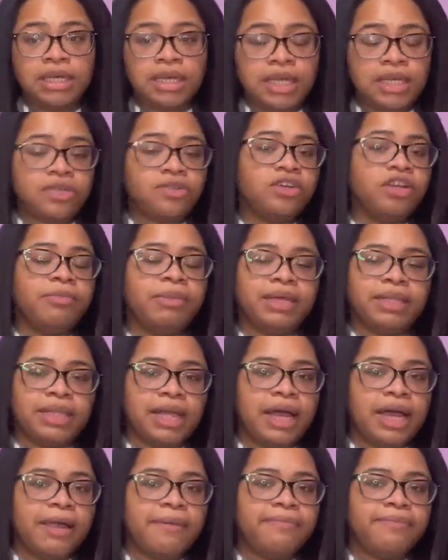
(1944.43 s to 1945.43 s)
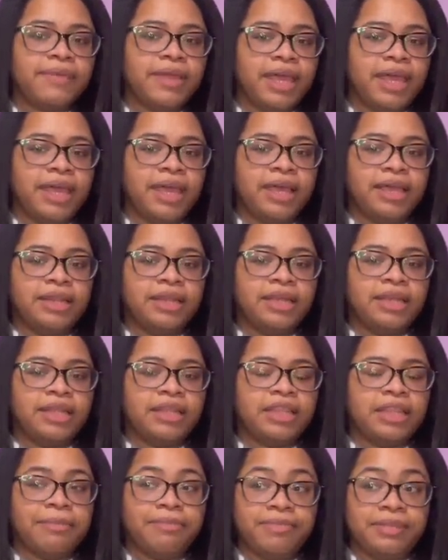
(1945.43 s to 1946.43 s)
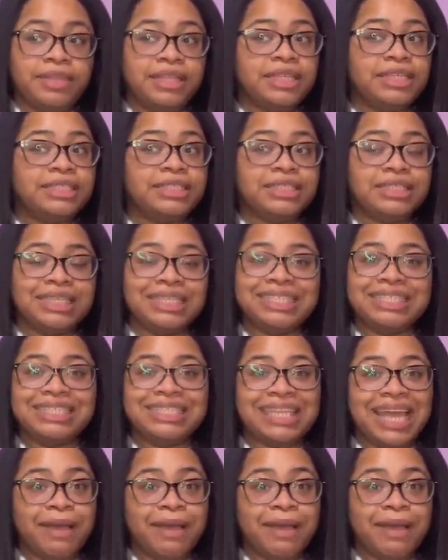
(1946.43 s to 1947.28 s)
It's going to be a lot. And this